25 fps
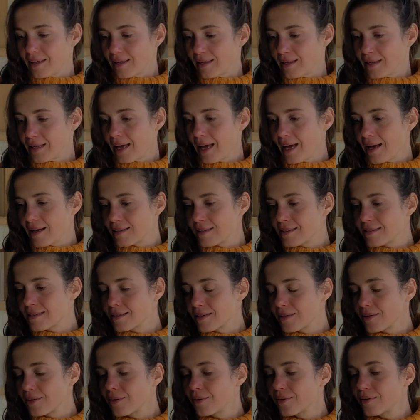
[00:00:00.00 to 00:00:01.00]
yeah,
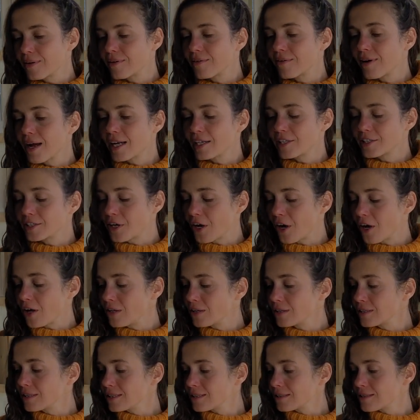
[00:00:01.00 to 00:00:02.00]
so Red
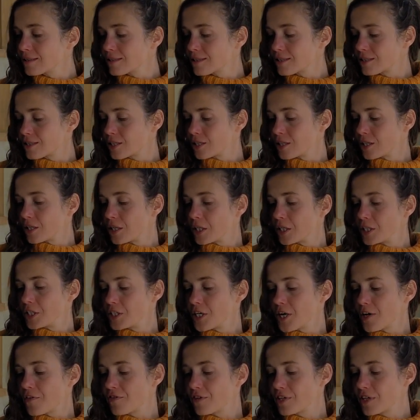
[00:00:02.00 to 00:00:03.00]
Gold is
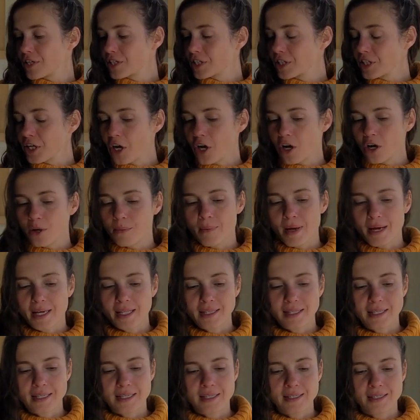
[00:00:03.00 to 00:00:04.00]
definitely on my
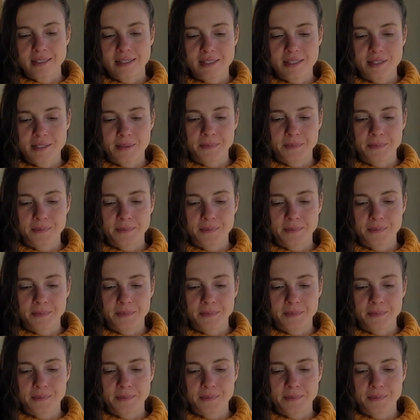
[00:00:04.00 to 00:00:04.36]
list.